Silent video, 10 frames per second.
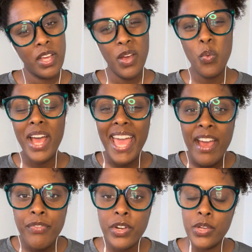
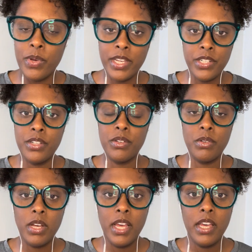whatever you can do,
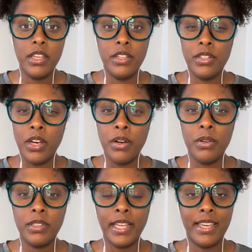
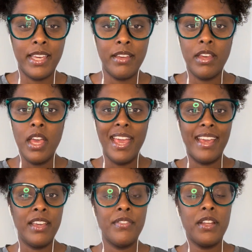like
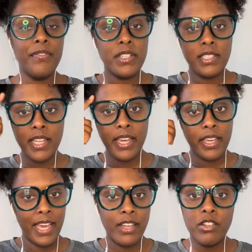even if it's like
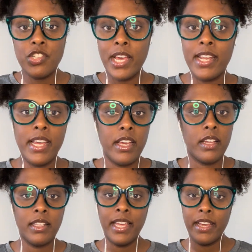energetic,
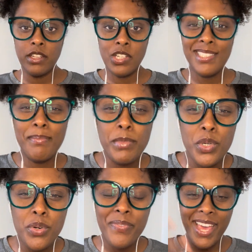like just
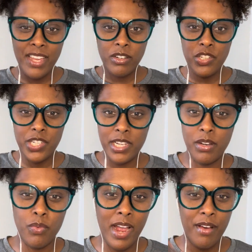move energy
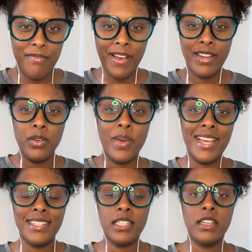around, find a way
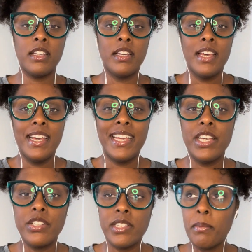to
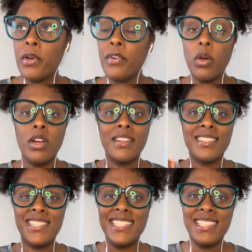get yourself moving. Or
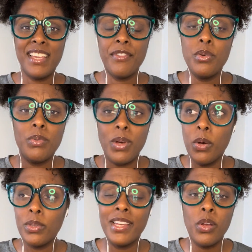just if you
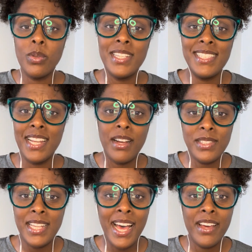can only sit
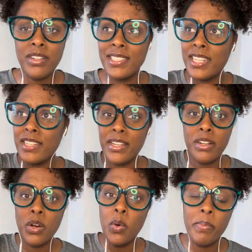outside or sit near
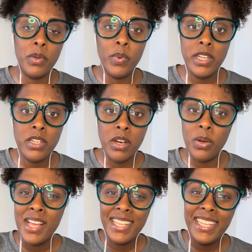an open window,
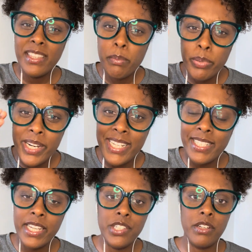let the breeze
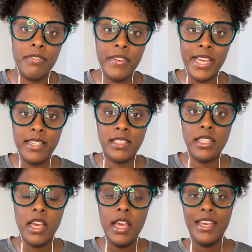hit your face.
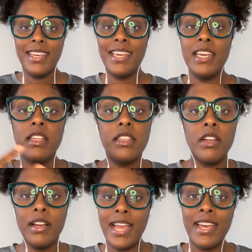Get
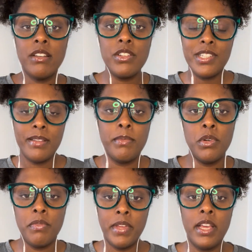your energy
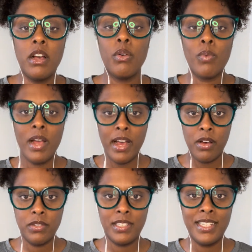moving
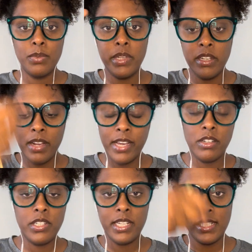around, because when your
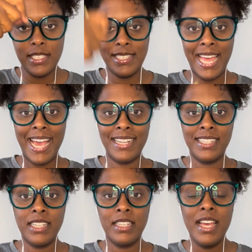energy is
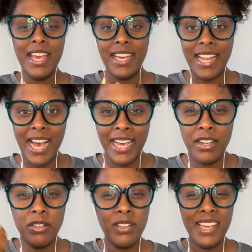stagnant and
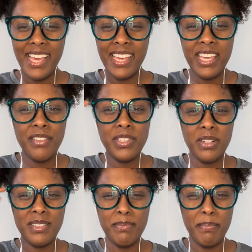idle, it gives
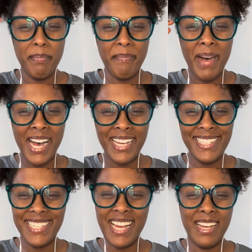your
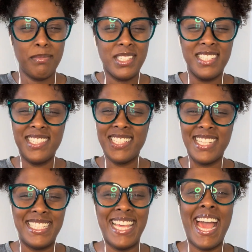mind time to just
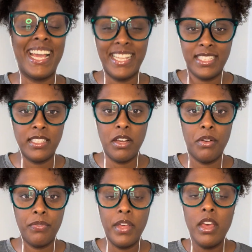attack
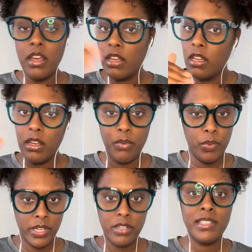itself.
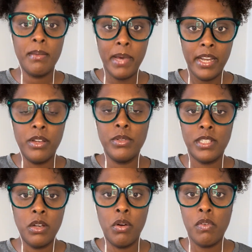When you're somebody who's
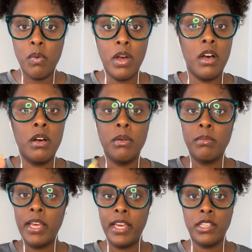in overwhelm
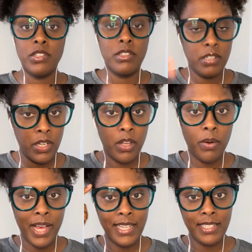and
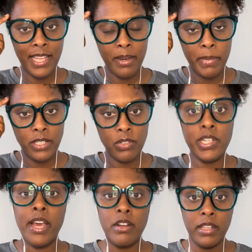has a lot of mental
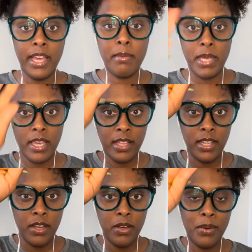chatter like me,
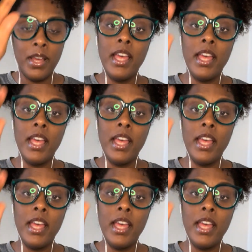hello,